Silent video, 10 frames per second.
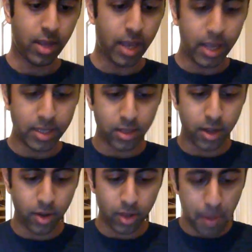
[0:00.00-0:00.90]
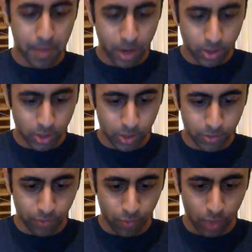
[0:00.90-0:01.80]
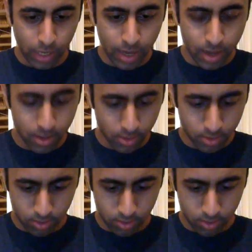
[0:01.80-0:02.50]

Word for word: It's literally my periscope's freaking out.